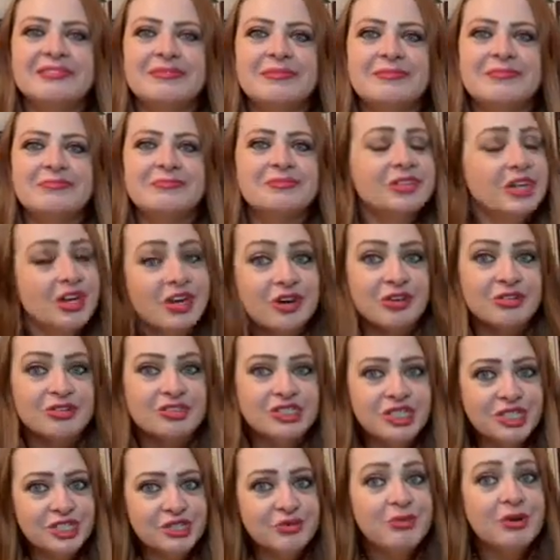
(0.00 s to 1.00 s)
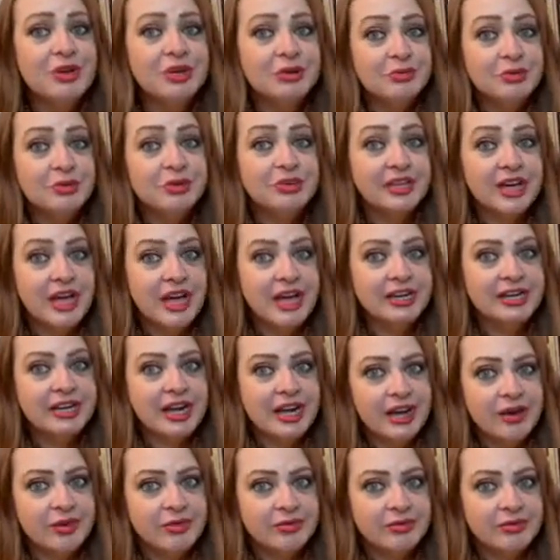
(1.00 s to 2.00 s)
No, she wanted to put the cat down.
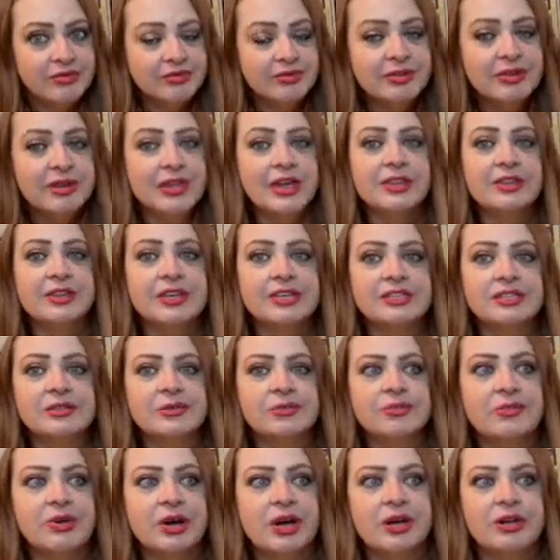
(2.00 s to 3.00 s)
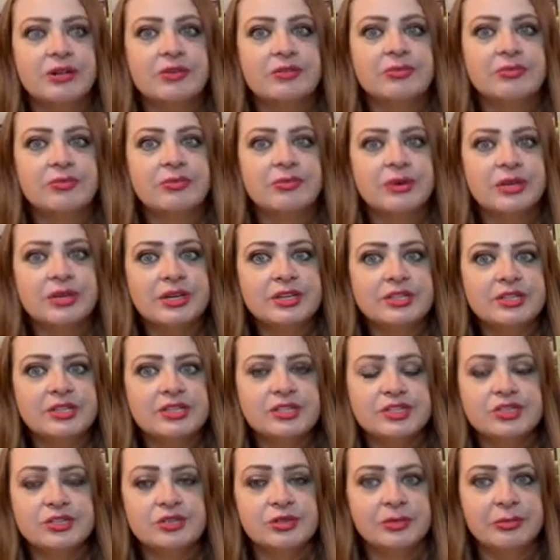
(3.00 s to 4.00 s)
And they said, well, we could just
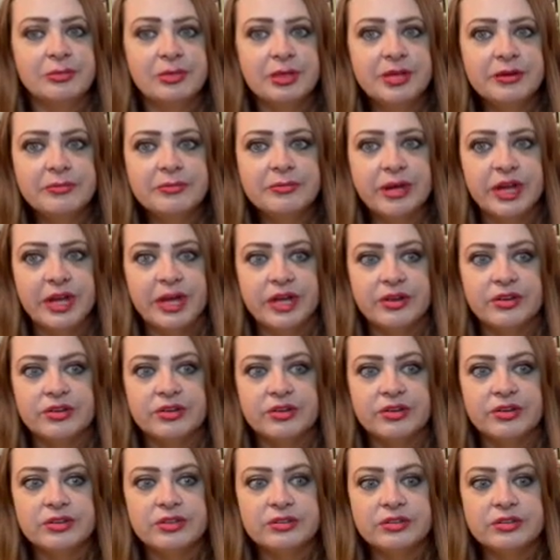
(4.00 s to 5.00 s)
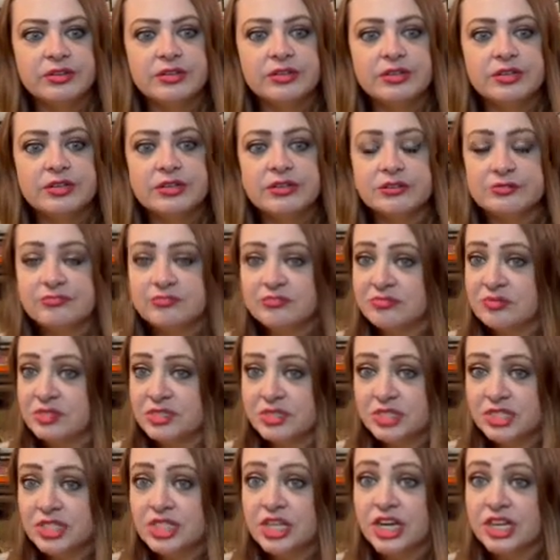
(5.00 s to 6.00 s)
do a blood panel,
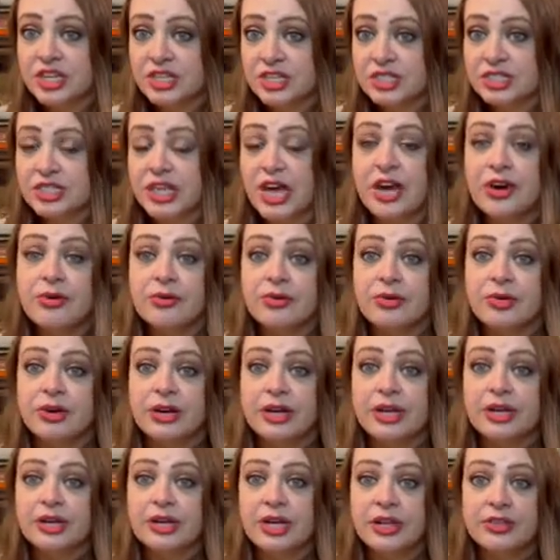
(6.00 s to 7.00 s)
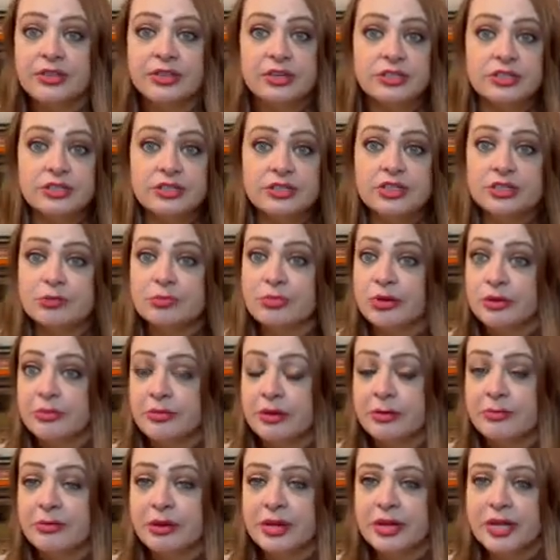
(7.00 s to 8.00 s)
check his thyroid, and then just put him on
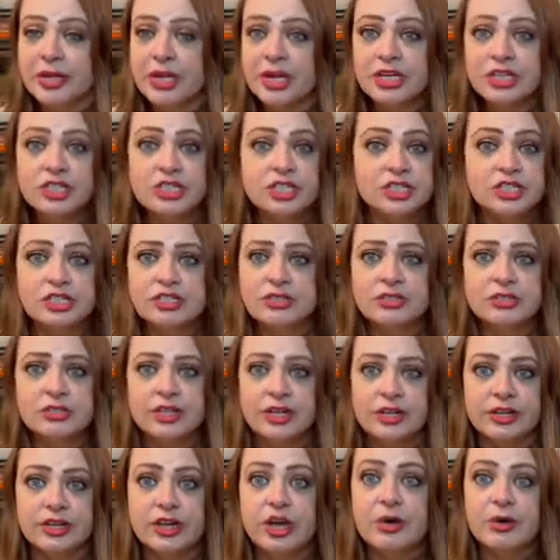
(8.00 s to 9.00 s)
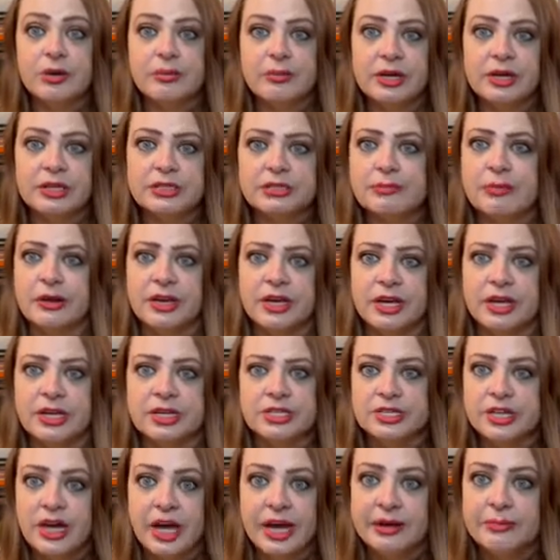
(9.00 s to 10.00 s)
medication. She was like, no, I'm not spending a
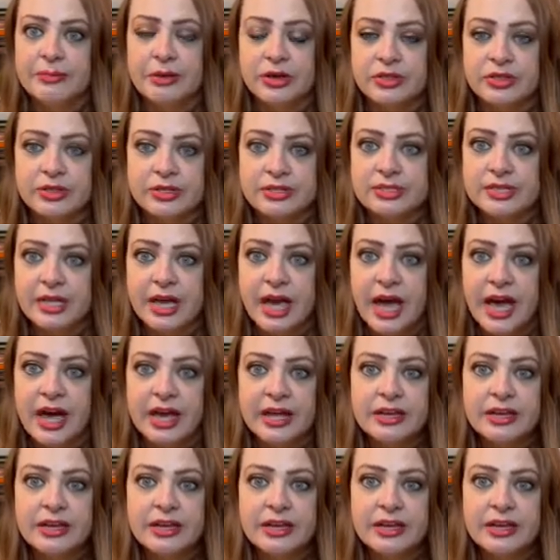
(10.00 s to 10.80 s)
dime on this cat.